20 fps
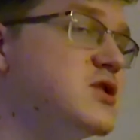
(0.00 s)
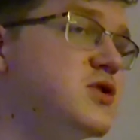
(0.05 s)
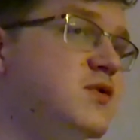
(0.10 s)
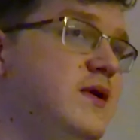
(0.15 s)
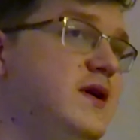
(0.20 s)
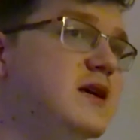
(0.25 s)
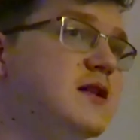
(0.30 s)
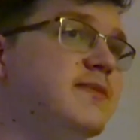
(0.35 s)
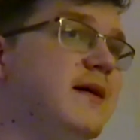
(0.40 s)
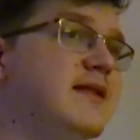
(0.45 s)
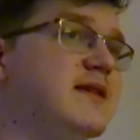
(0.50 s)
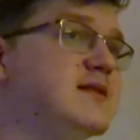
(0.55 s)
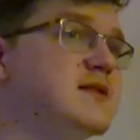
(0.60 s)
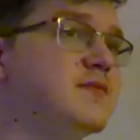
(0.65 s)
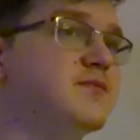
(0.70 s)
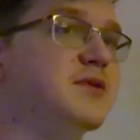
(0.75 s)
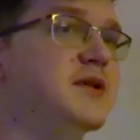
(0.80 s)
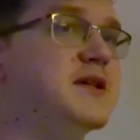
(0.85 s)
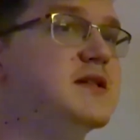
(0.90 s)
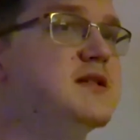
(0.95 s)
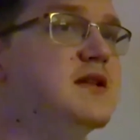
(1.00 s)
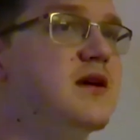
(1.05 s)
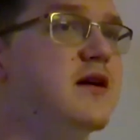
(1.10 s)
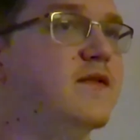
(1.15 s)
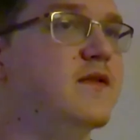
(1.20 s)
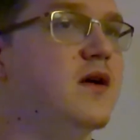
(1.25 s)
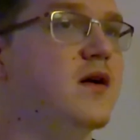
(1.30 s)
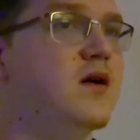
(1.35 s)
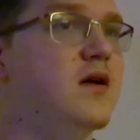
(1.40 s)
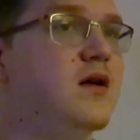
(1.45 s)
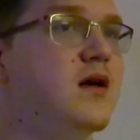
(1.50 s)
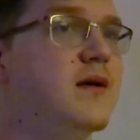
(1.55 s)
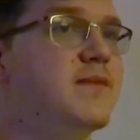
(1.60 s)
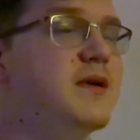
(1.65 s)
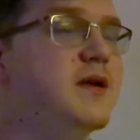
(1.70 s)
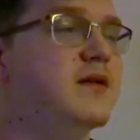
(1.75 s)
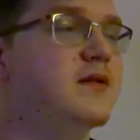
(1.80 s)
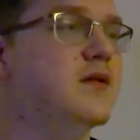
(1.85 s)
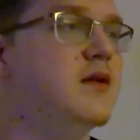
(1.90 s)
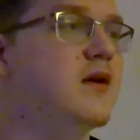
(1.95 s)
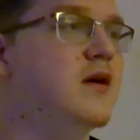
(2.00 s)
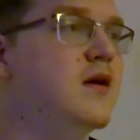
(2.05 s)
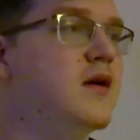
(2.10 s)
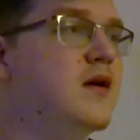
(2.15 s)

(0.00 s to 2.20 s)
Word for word: intrigued by the simplicity of it all. I mean,